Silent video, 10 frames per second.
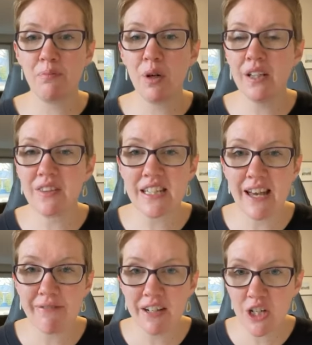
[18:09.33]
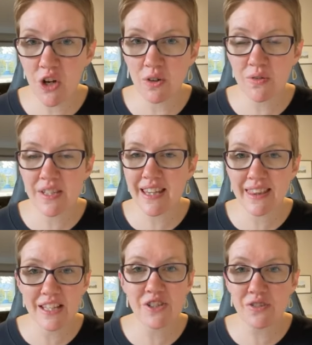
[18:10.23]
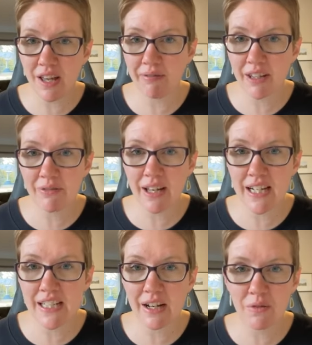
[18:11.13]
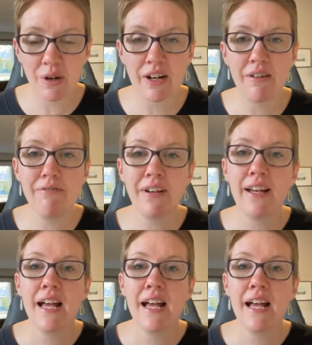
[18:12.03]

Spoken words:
pull out the definite no's, the things you're definitely ready to get rid of,